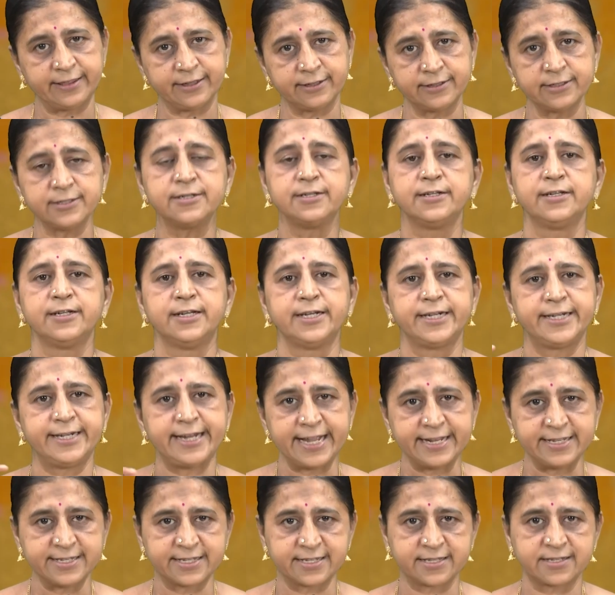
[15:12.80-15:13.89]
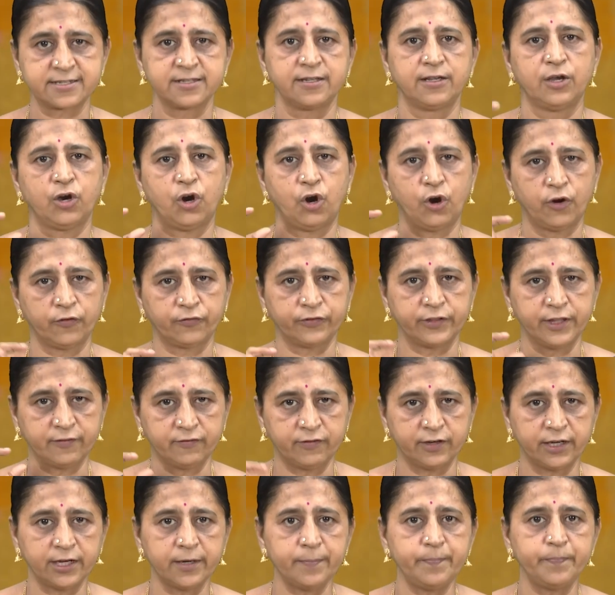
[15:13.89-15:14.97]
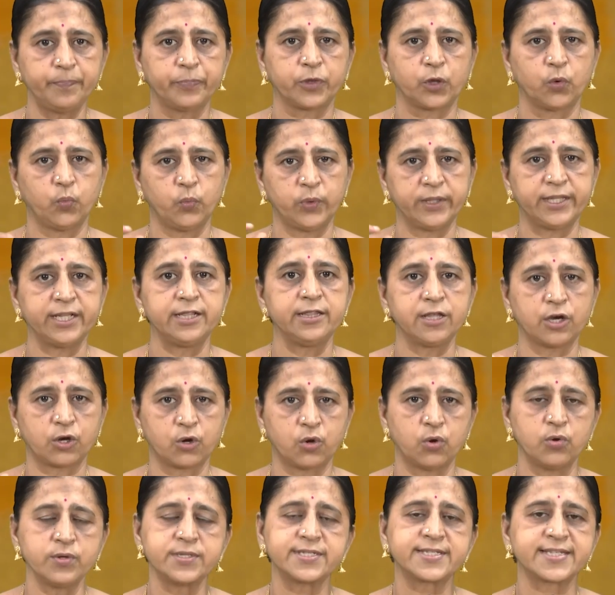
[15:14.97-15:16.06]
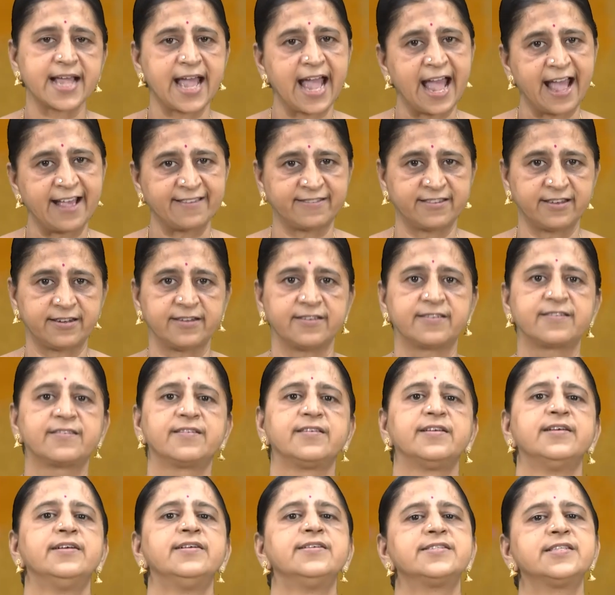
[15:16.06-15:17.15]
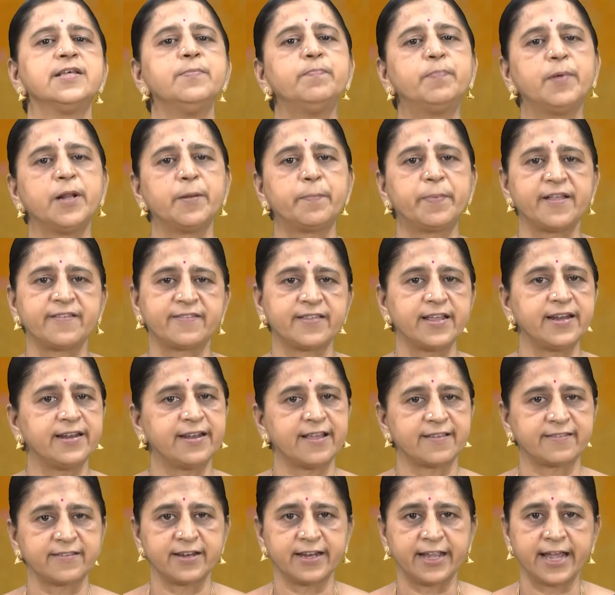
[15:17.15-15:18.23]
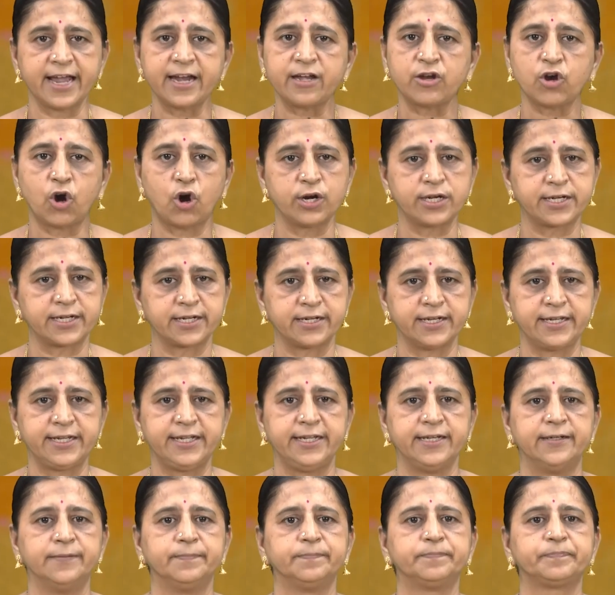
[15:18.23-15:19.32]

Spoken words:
the tense of the verb within the quotes as it is. Simple present doesn't get altered here.